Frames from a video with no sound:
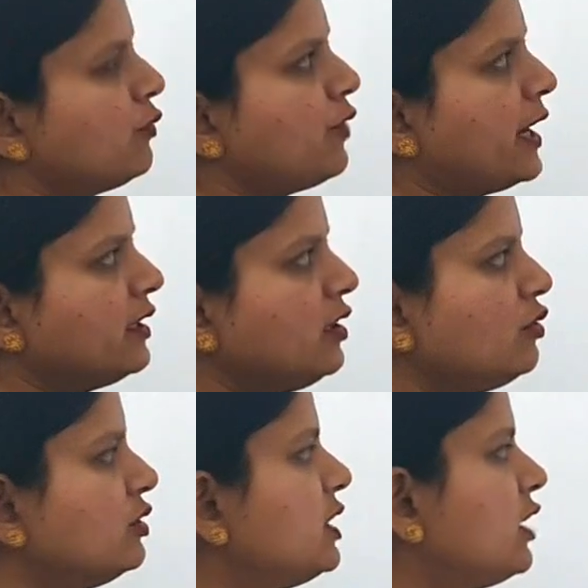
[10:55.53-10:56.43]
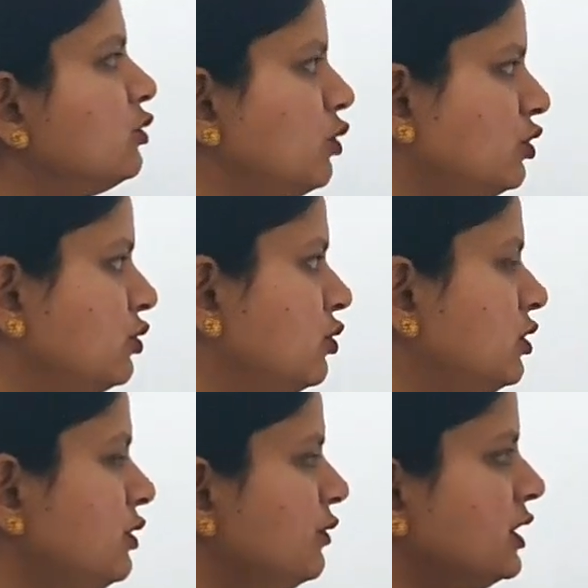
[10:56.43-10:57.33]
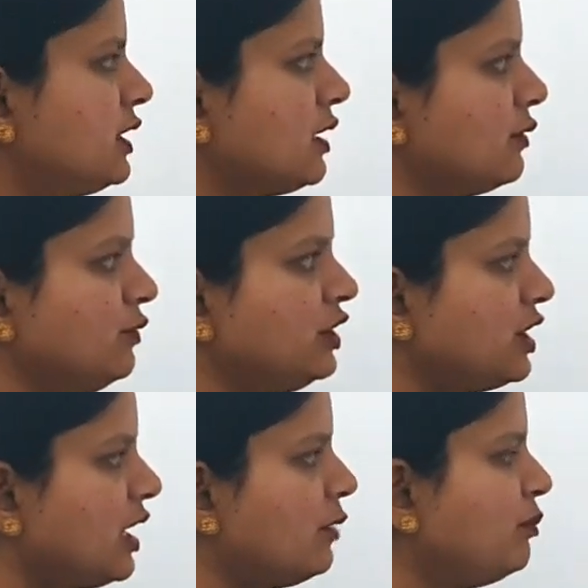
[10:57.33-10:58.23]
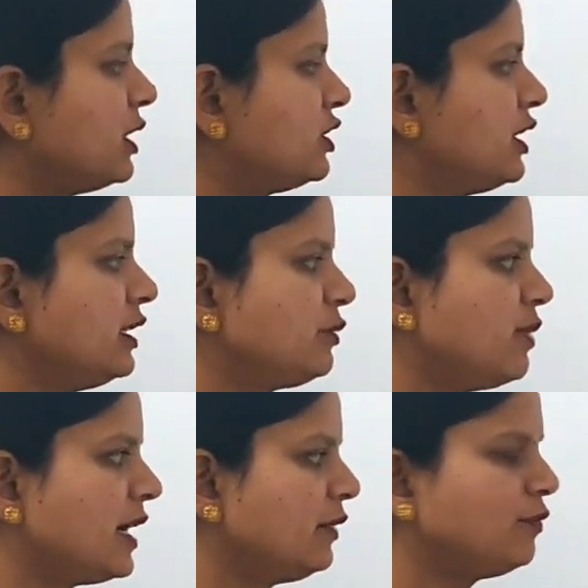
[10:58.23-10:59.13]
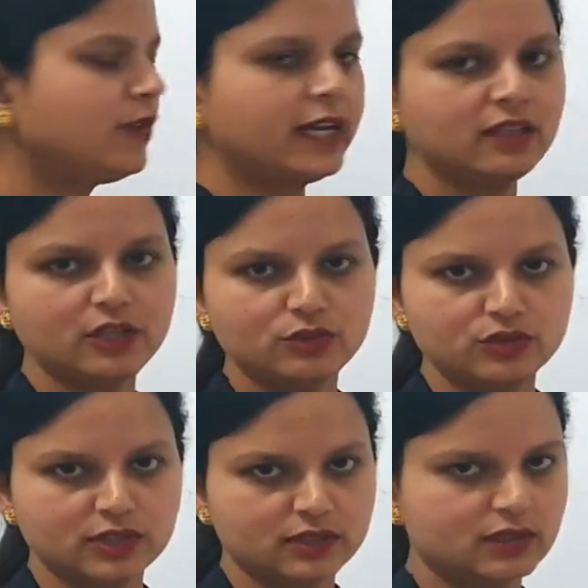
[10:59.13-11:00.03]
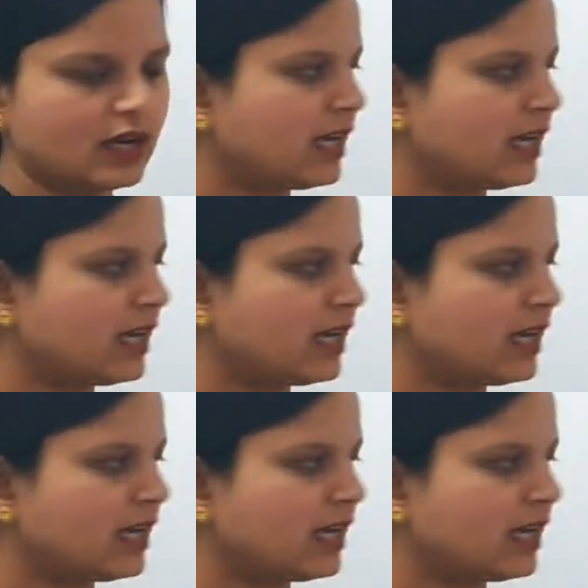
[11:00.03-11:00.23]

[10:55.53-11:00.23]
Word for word: Final goods are those goods which, which are purchased by final users.